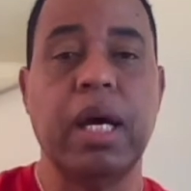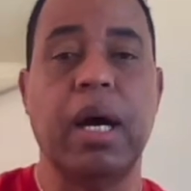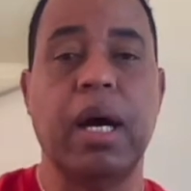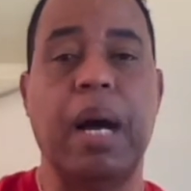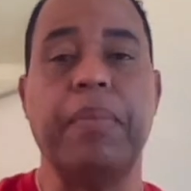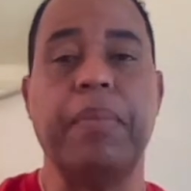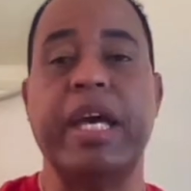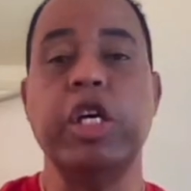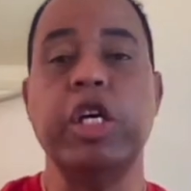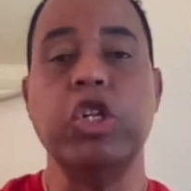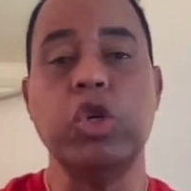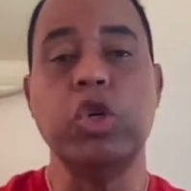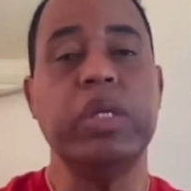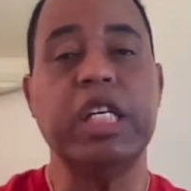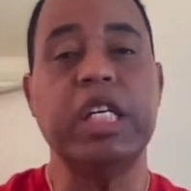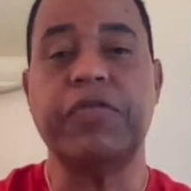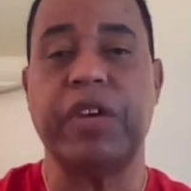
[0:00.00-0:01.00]
And he
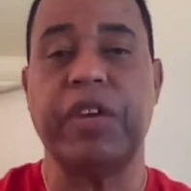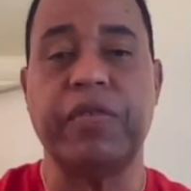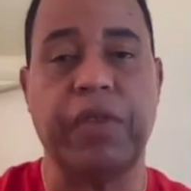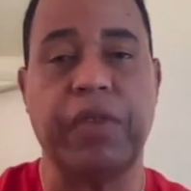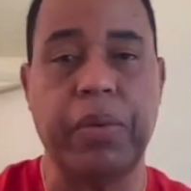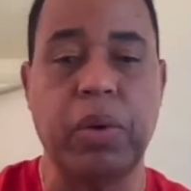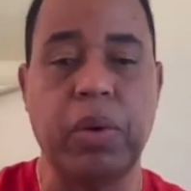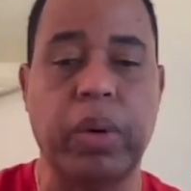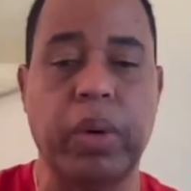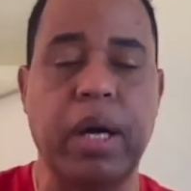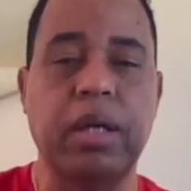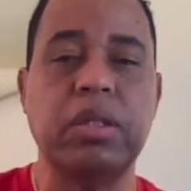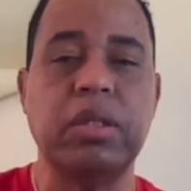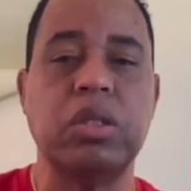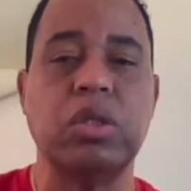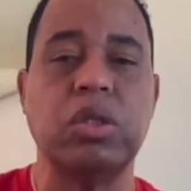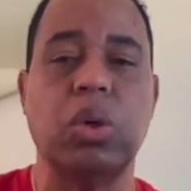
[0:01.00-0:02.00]
knew this friend very
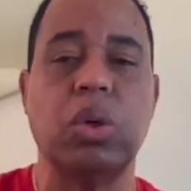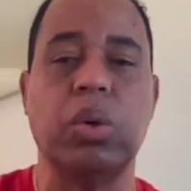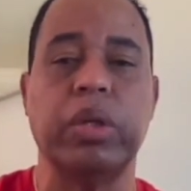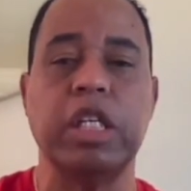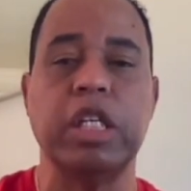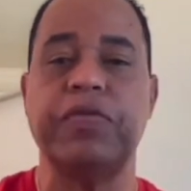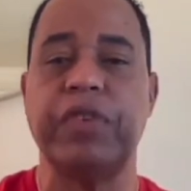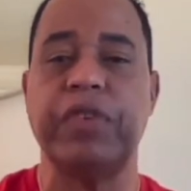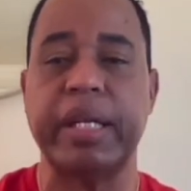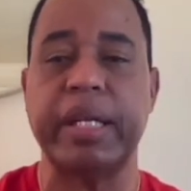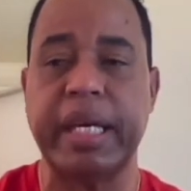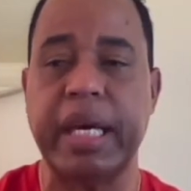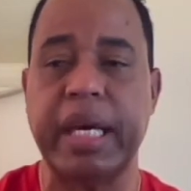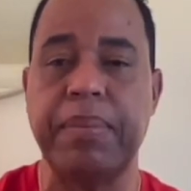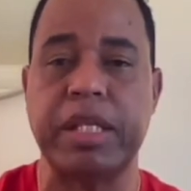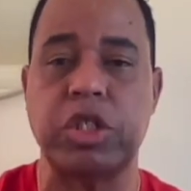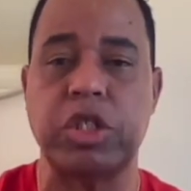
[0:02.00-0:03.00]
well. So this friend
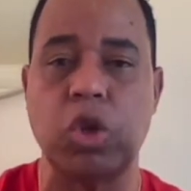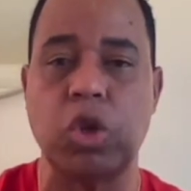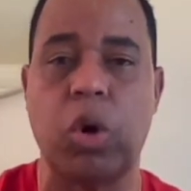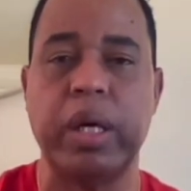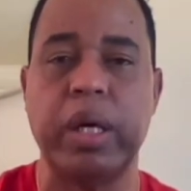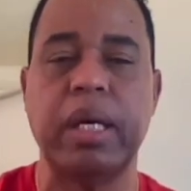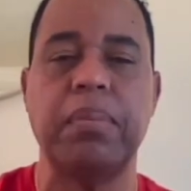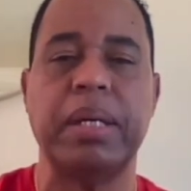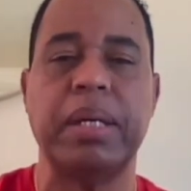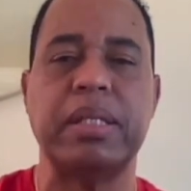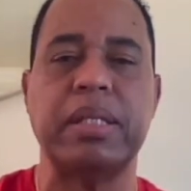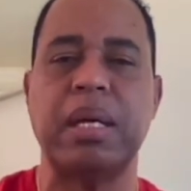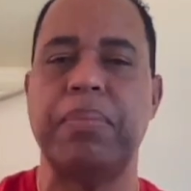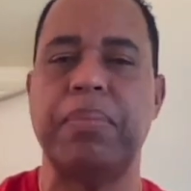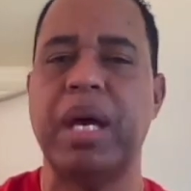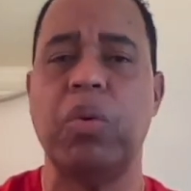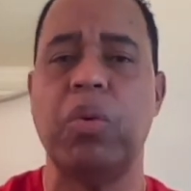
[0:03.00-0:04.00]
came and saw him and
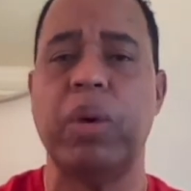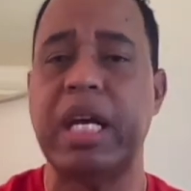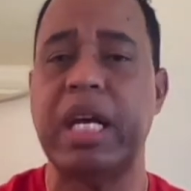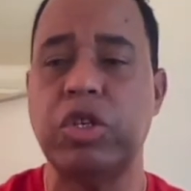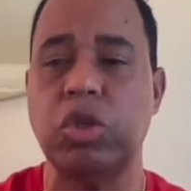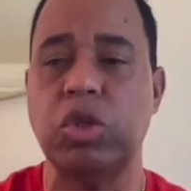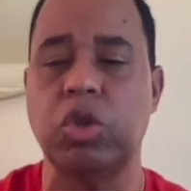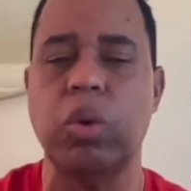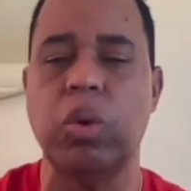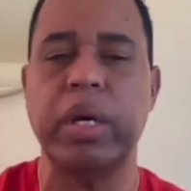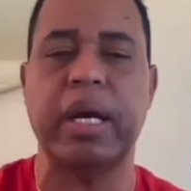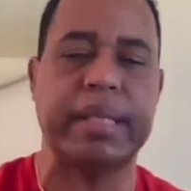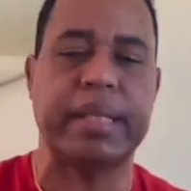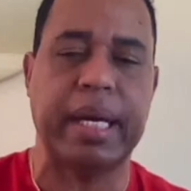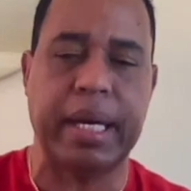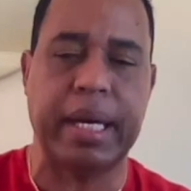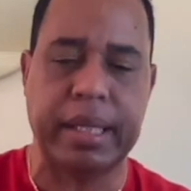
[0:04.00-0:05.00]
said, man, what are you doing
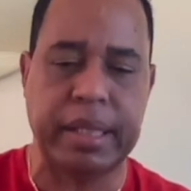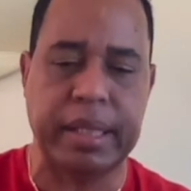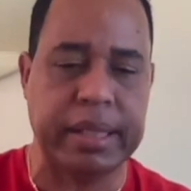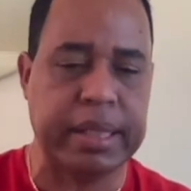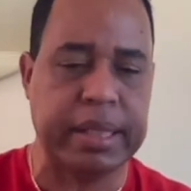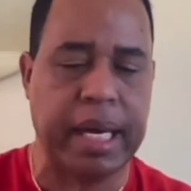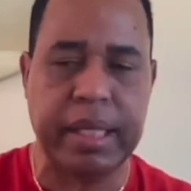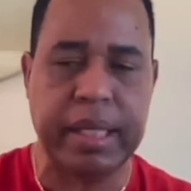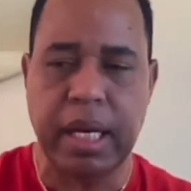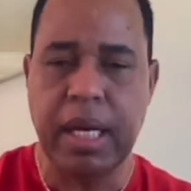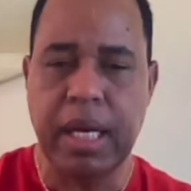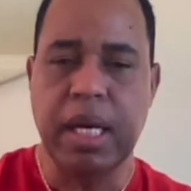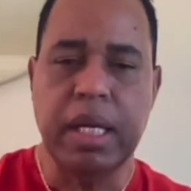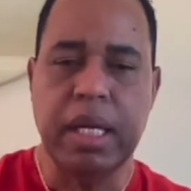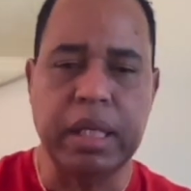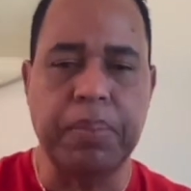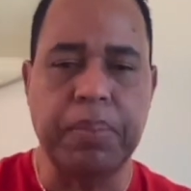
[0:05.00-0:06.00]
here? And he said,
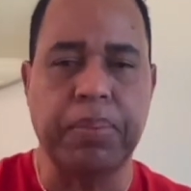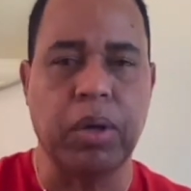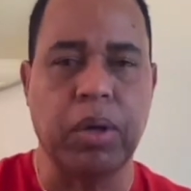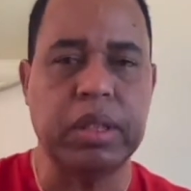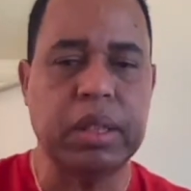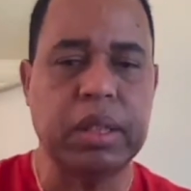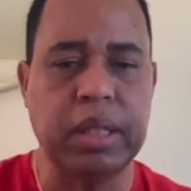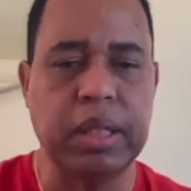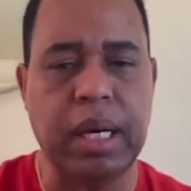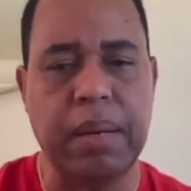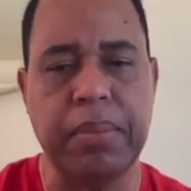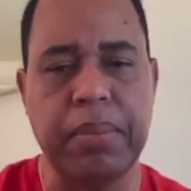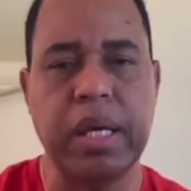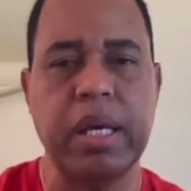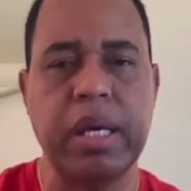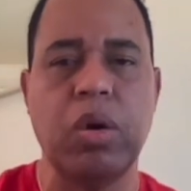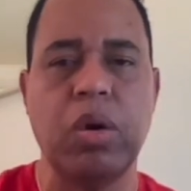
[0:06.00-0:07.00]
they brought
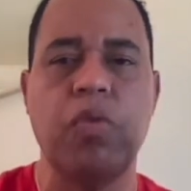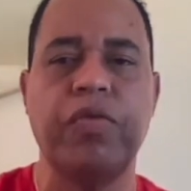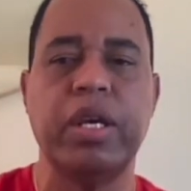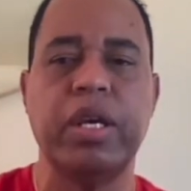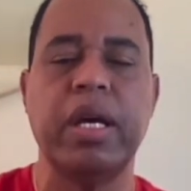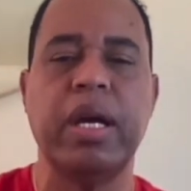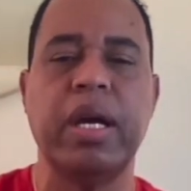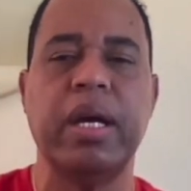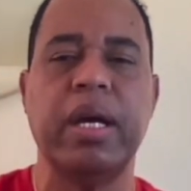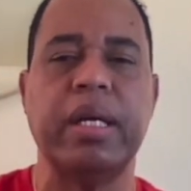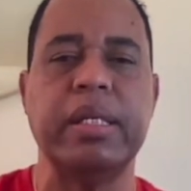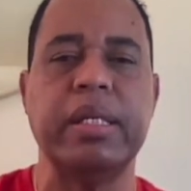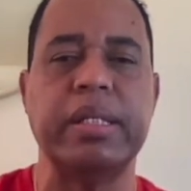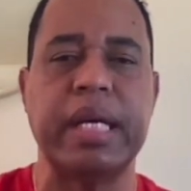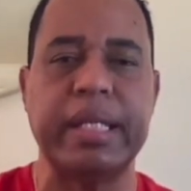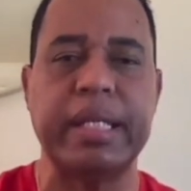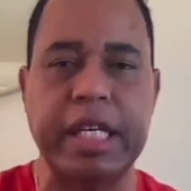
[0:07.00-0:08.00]
me over here. And he
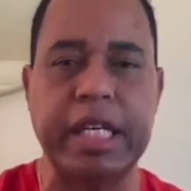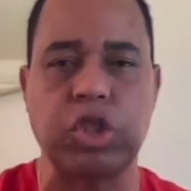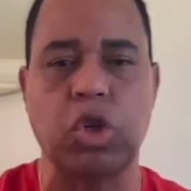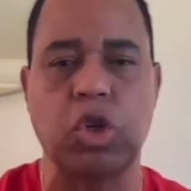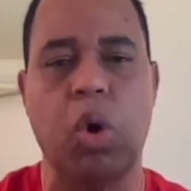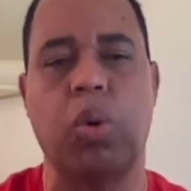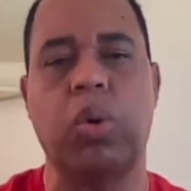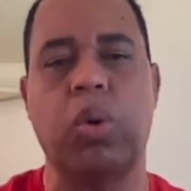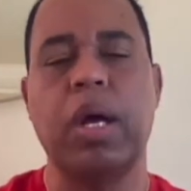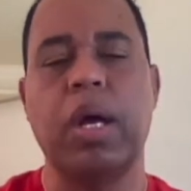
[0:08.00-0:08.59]
said, let's go.